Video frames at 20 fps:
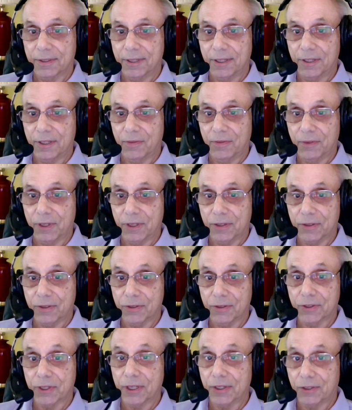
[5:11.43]
in the
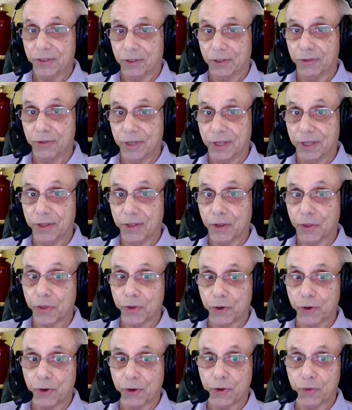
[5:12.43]
vehicles, including the
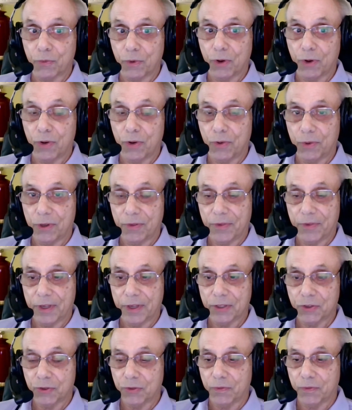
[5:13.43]
third row of
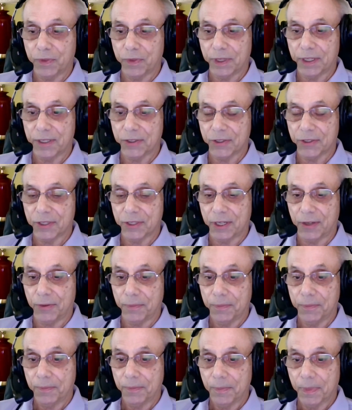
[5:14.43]
SUVs. Now,